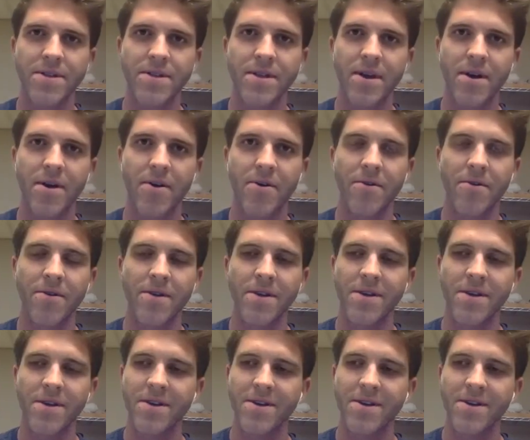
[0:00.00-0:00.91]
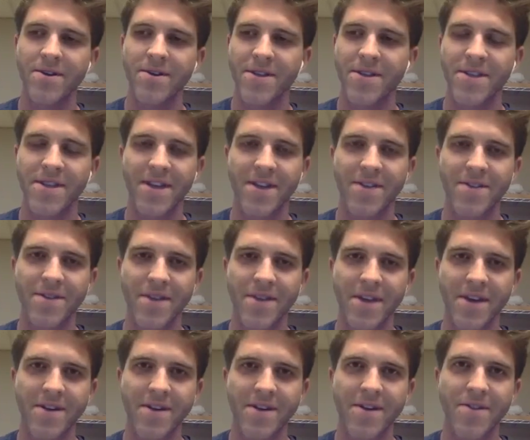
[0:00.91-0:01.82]
So, you know, it sounds
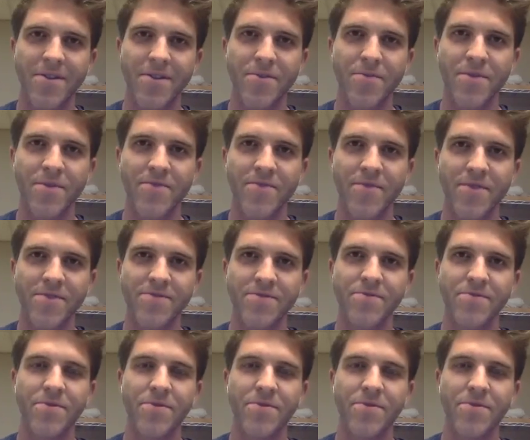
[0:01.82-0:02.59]
like a little bit of what you that.